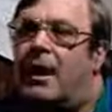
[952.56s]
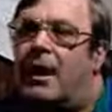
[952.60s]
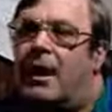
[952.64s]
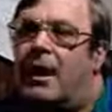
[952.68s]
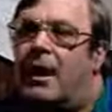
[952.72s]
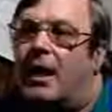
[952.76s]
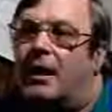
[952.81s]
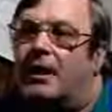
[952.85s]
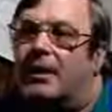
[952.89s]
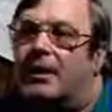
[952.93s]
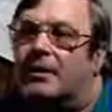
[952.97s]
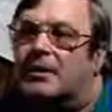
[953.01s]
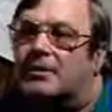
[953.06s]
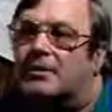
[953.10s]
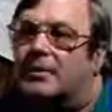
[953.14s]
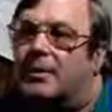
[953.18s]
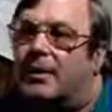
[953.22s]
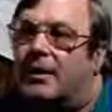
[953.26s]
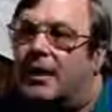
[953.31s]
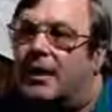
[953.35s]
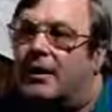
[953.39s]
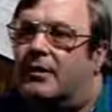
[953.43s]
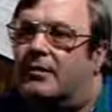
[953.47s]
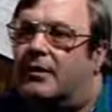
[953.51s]
and it
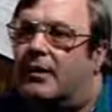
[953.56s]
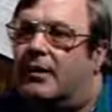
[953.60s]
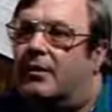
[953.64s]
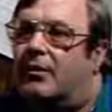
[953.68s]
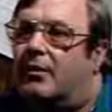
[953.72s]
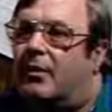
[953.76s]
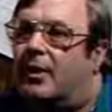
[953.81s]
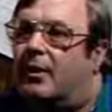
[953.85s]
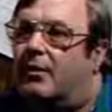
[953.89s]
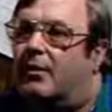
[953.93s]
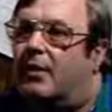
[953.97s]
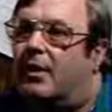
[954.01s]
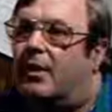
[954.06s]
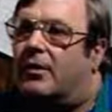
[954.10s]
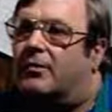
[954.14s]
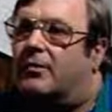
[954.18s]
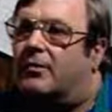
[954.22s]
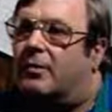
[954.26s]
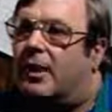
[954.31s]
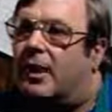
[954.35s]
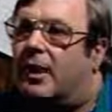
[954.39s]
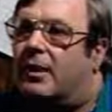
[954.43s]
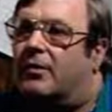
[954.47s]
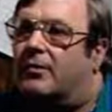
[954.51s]
explains equally well
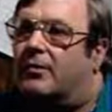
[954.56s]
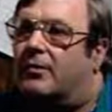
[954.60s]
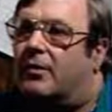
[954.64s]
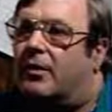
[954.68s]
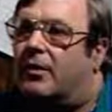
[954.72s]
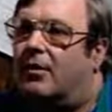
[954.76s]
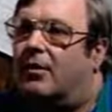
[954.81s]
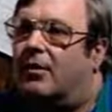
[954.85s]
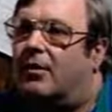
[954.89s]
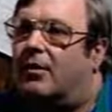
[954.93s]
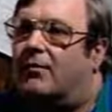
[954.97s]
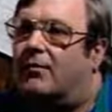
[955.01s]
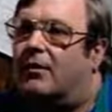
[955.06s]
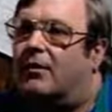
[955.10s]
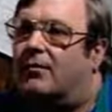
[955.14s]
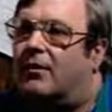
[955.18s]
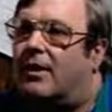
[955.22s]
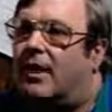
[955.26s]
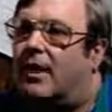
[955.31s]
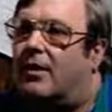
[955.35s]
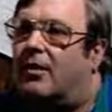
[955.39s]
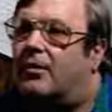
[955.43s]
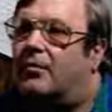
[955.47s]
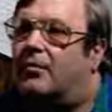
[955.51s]
transfer of the
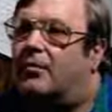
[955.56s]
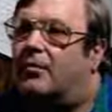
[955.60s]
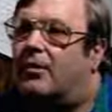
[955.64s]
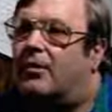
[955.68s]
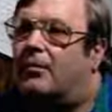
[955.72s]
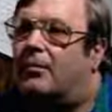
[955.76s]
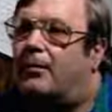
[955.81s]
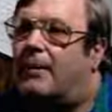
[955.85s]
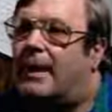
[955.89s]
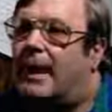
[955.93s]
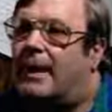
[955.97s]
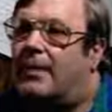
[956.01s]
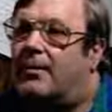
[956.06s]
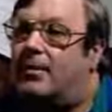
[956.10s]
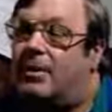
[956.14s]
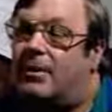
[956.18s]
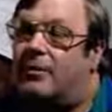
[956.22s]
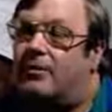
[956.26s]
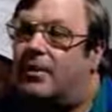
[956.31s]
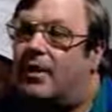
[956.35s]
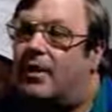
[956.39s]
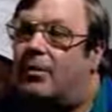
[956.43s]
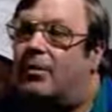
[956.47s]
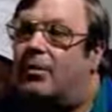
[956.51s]
virus from
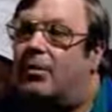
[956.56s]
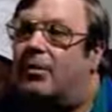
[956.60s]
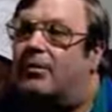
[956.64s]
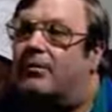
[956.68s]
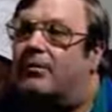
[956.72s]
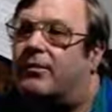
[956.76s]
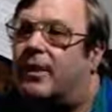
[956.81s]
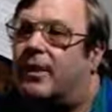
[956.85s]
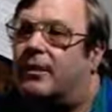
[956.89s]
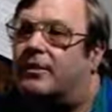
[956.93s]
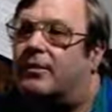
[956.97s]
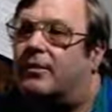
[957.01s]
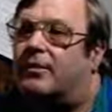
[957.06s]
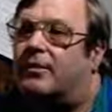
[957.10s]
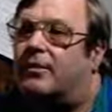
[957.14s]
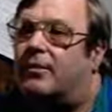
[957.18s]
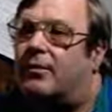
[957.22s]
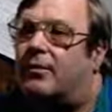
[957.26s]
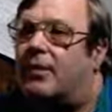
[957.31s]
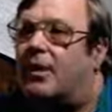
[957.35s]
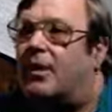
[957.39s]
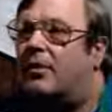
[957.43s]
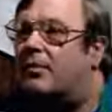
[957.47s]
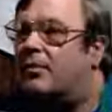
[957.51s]
babies that were infected to
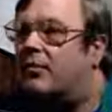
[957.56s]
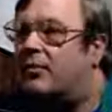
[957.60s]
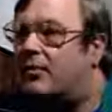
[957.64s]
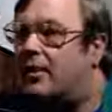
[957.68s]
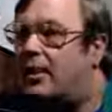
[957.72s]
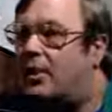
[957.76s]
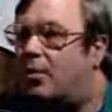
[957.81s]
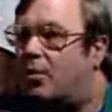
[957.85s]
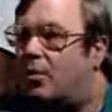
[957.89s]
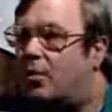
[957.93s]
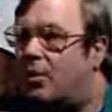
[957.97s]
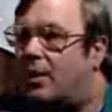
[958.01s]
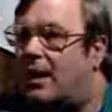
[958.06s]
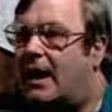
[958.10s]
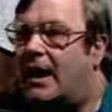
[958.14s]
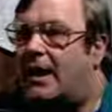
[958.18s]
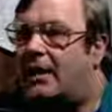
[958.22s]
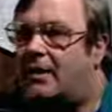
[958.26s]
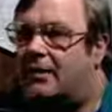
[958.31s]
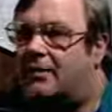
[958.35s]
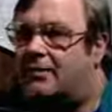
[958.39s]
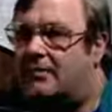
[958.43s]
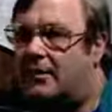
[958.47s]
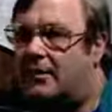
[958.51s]
mothers that were
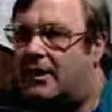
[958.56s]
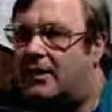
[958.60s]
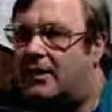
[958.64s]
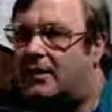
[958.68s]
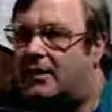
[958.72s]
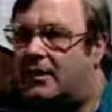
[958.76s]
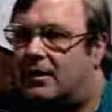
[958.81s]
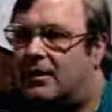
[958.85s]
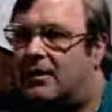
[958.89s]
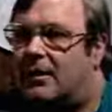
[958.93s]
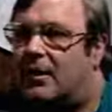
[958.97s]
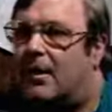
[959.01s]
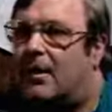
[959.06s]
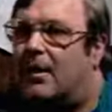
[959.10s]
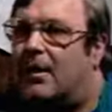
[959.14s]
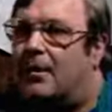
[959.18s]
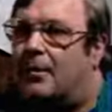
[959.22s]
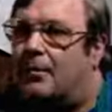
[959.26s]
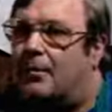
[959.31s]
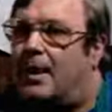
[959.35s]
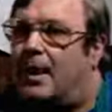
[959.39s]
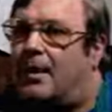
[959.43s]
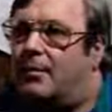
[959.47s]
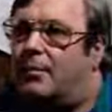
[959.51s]
not infected
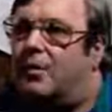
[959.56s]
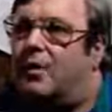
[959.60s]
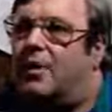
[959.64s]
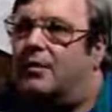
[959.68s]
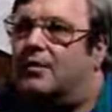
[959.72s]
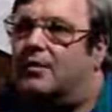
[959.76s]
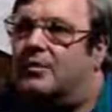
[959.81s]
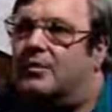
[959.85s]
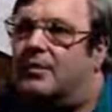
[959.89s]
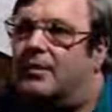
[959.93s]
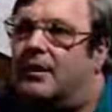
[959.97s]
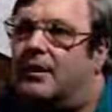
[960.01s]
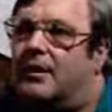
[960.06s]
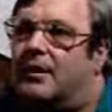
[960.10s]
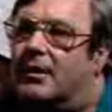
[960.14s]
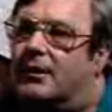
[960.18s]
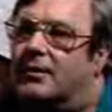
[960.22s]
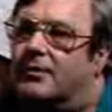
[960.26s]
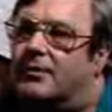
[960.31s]
by breastfeeding.